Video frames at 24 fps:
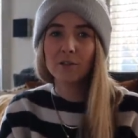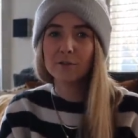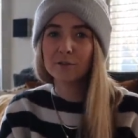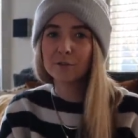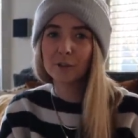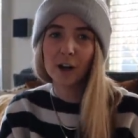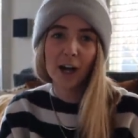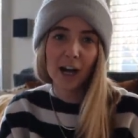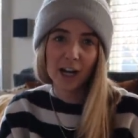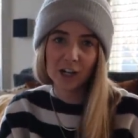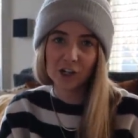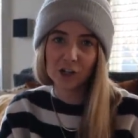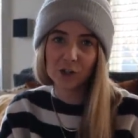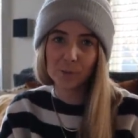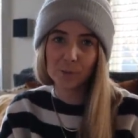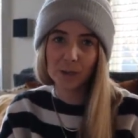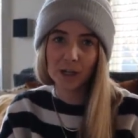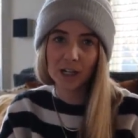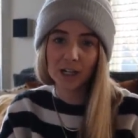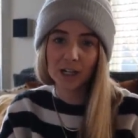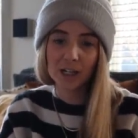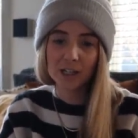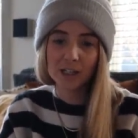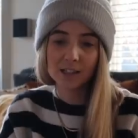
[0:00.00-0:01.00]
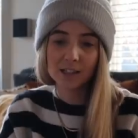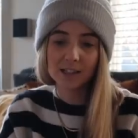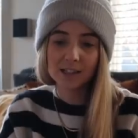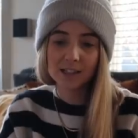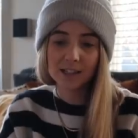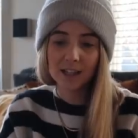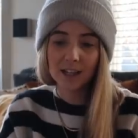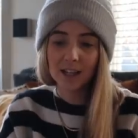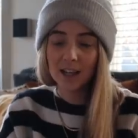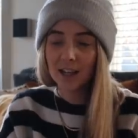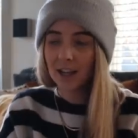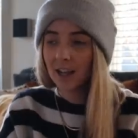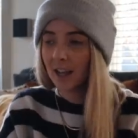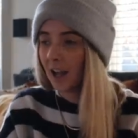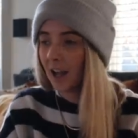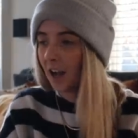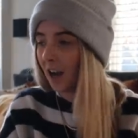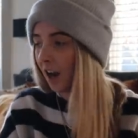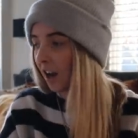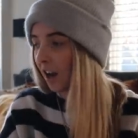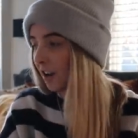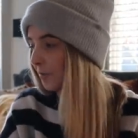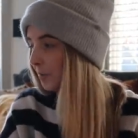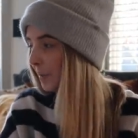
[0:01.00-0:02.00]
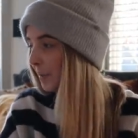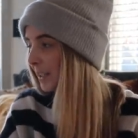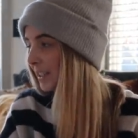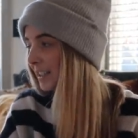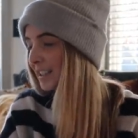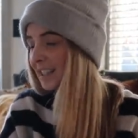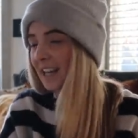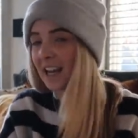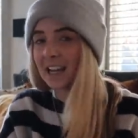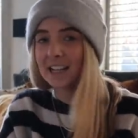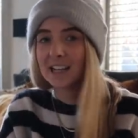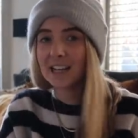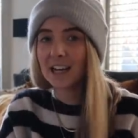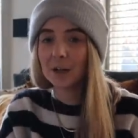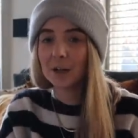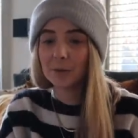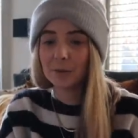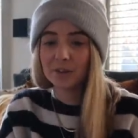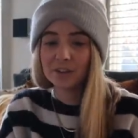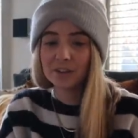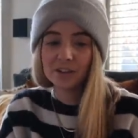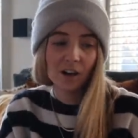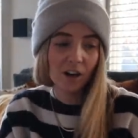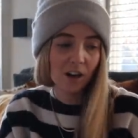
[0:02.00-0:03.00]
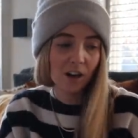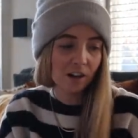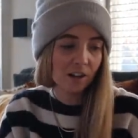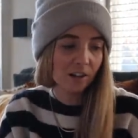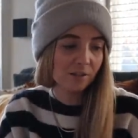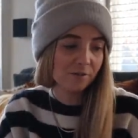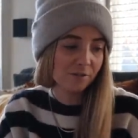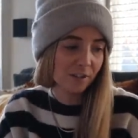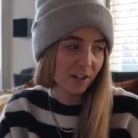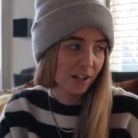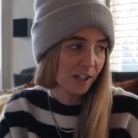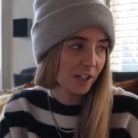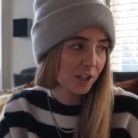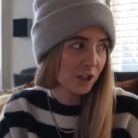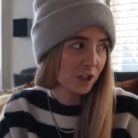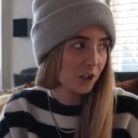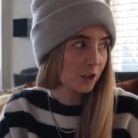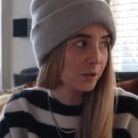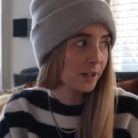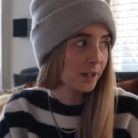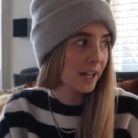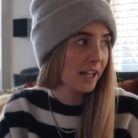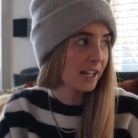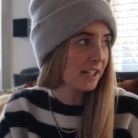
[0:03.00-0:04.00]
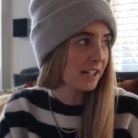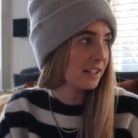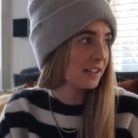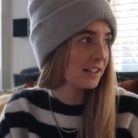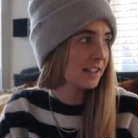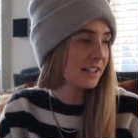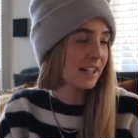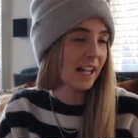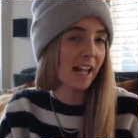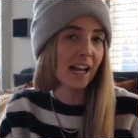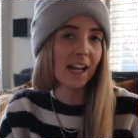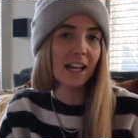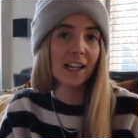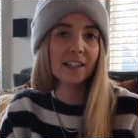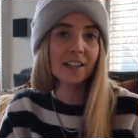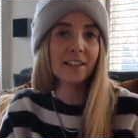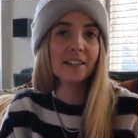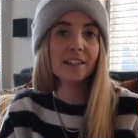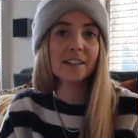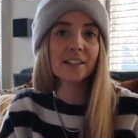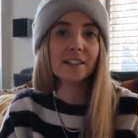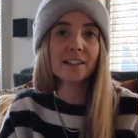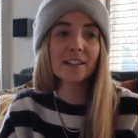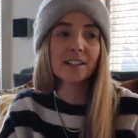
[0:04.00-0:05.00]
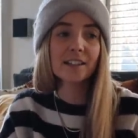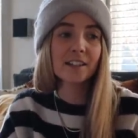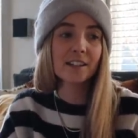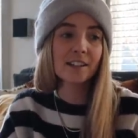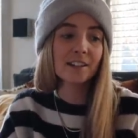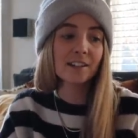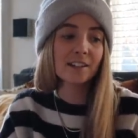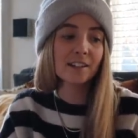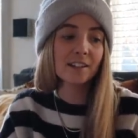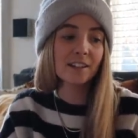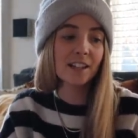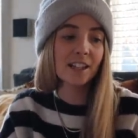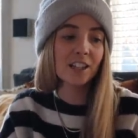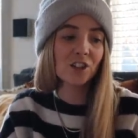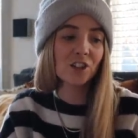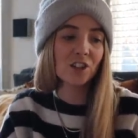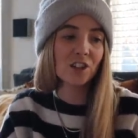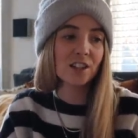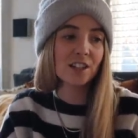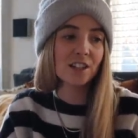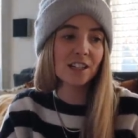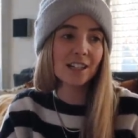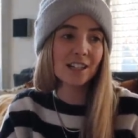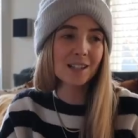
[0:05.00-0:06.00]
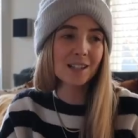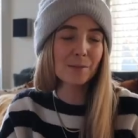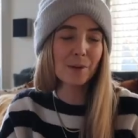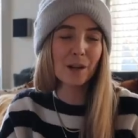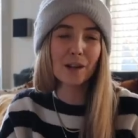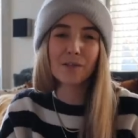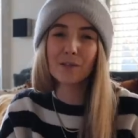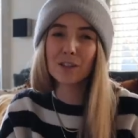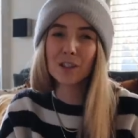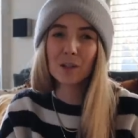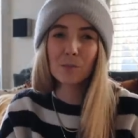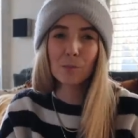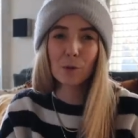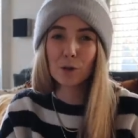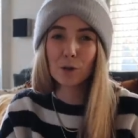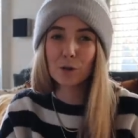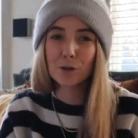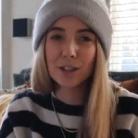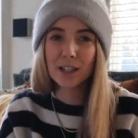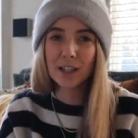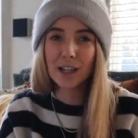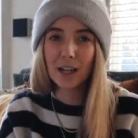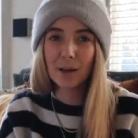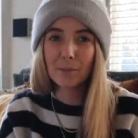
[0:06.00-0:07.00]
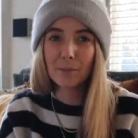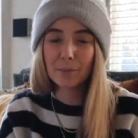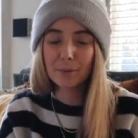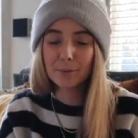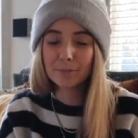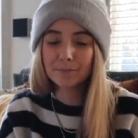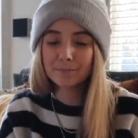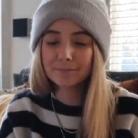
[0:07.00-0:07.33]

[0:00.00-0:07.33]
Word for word: fresh, because I've been sat in here with Nala for like two days and it just needs a bit of a spruce up.